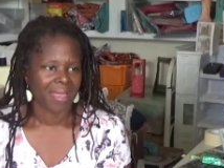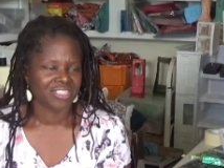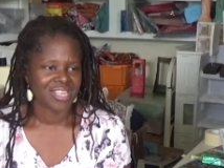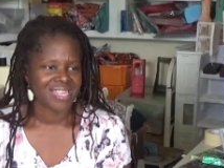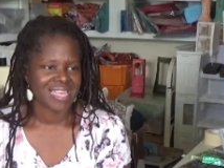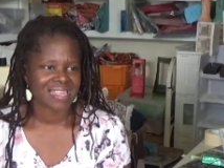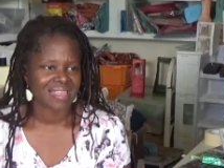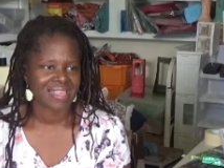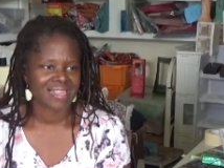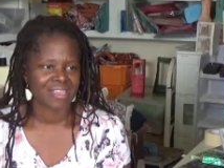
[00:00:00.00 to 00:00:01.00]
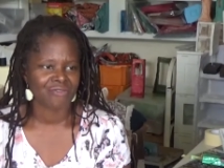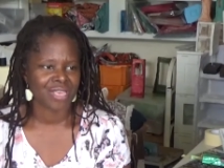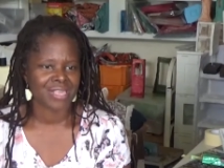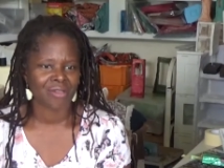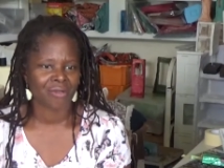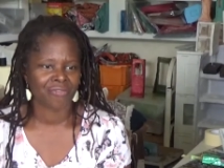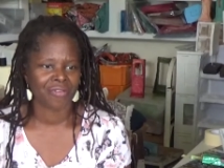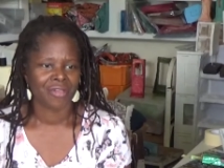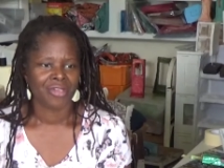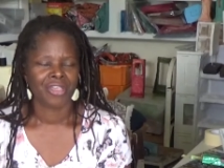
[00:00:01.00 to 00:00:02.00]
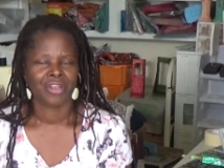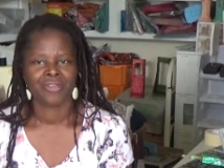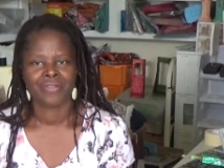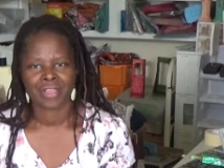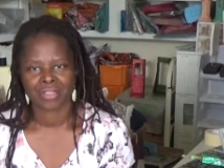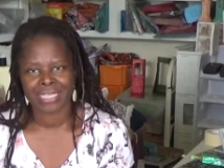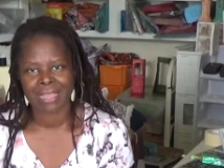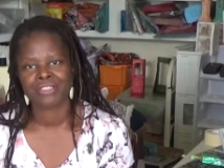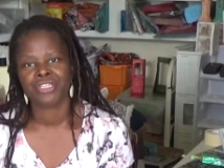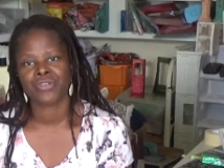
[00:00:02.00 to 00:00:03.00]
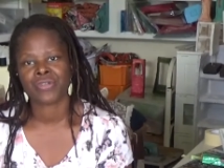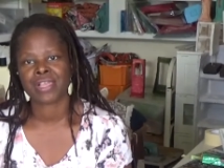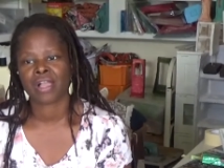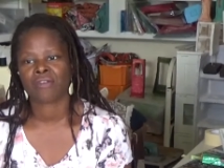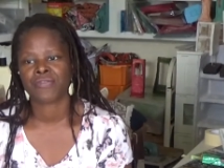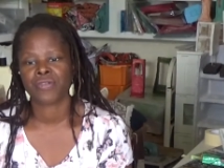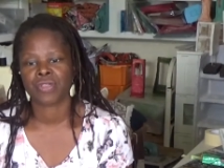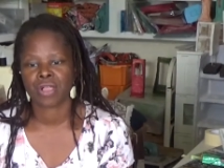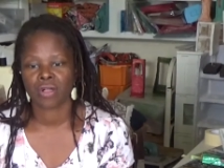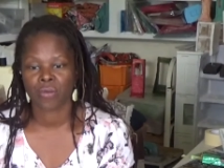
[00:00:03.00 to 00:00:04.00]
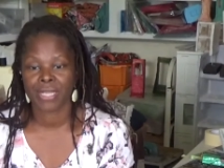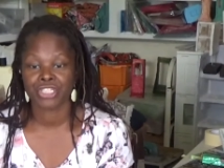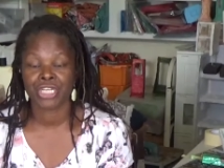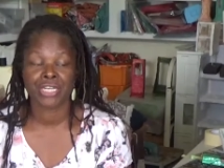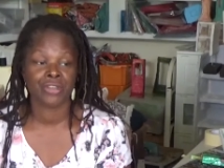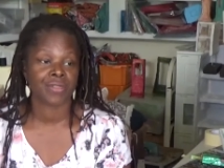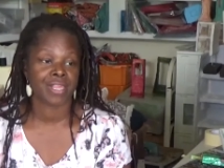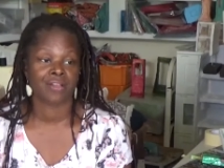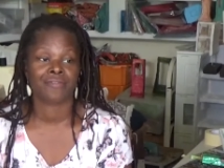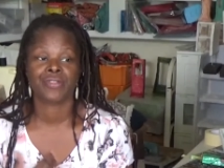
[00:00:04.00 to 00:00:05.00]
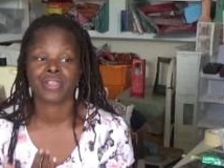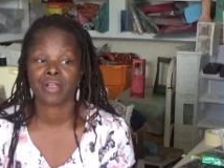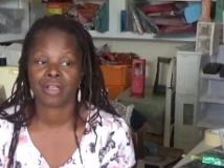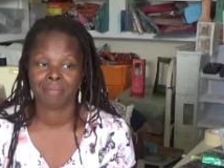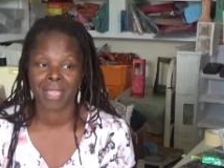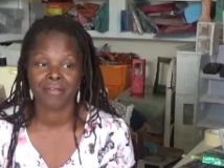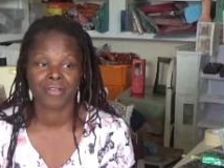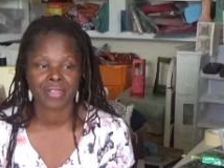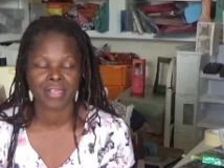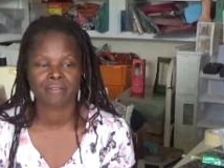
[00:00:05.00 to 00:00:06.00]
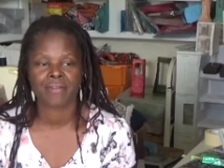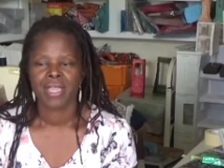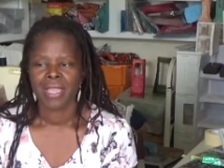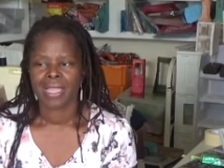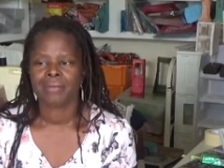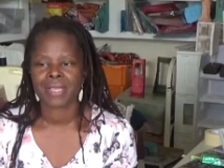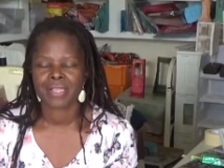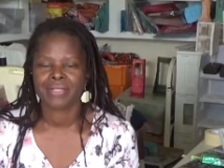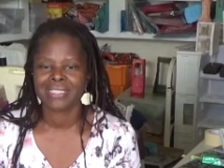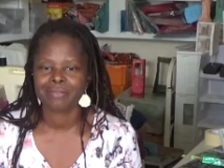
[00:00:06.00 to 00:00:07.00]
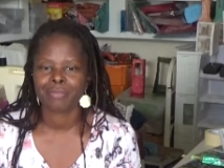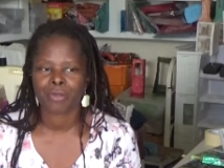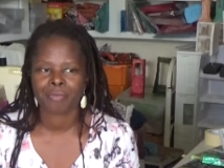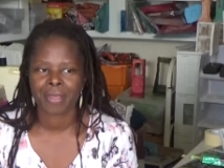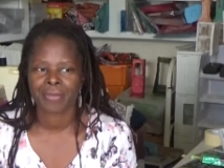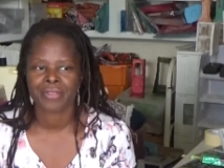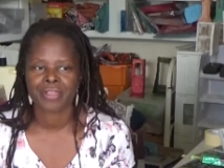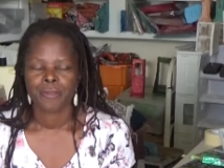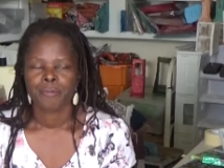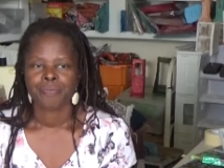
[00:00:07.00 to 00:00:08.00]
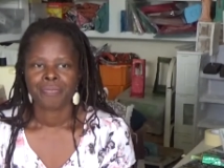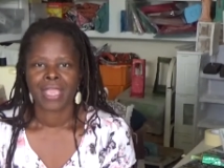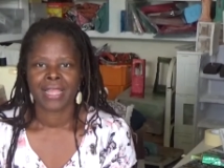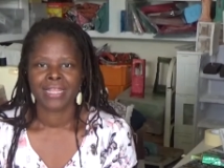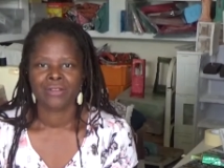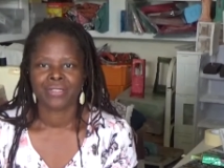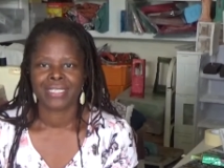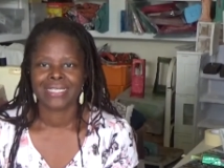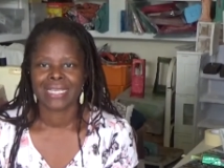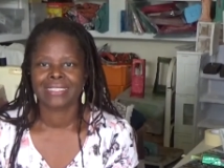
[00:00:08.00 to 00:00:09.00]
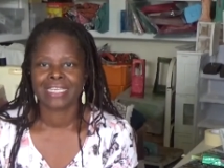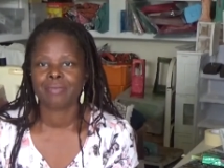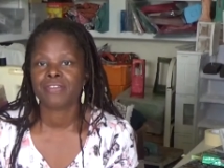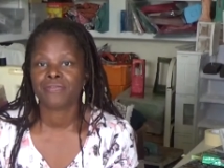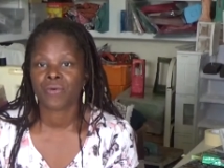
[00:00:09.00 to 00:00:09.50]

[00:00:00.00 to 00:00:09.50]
just a series of, you know, you start doubting yourself, you start questioning yourself, you start comparing yourself. Anyway, so I did a blog post and it looked at 10 tips